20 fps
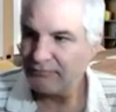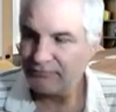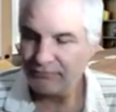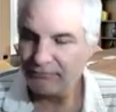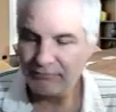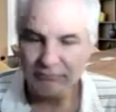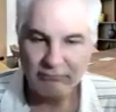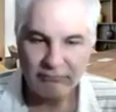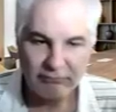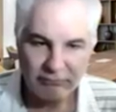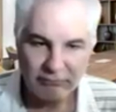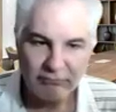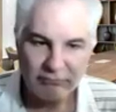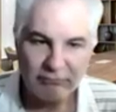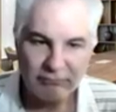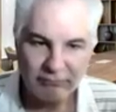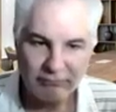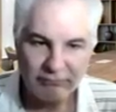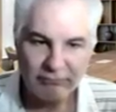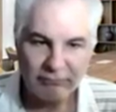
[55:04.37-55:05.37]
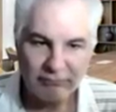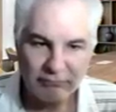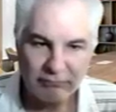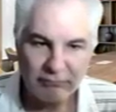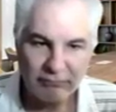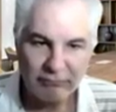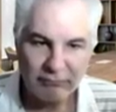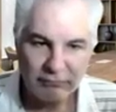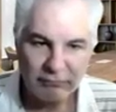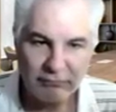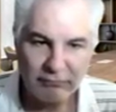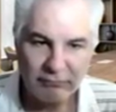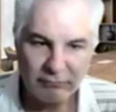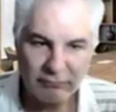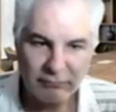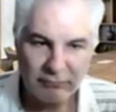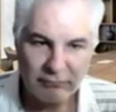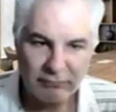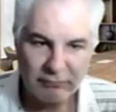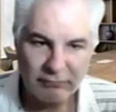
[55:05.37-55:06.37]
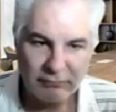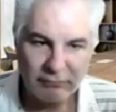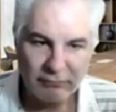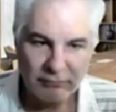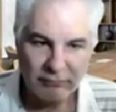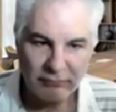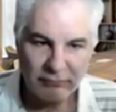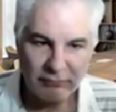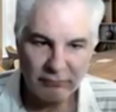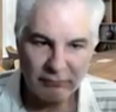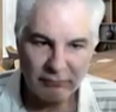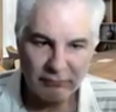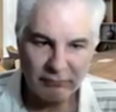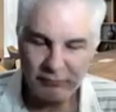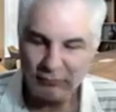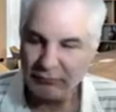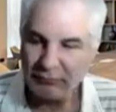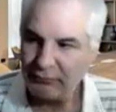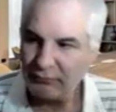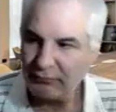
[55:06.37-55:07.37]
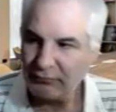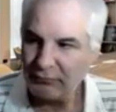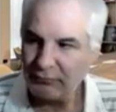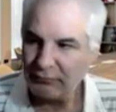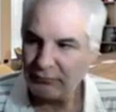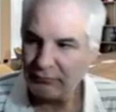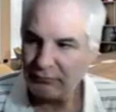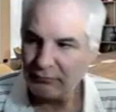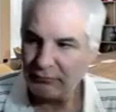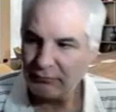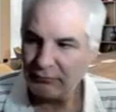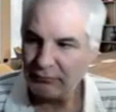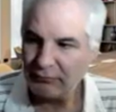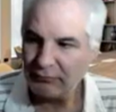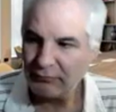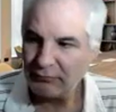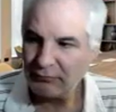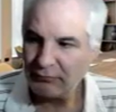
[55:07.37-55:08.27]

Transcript: The person shown says nothing.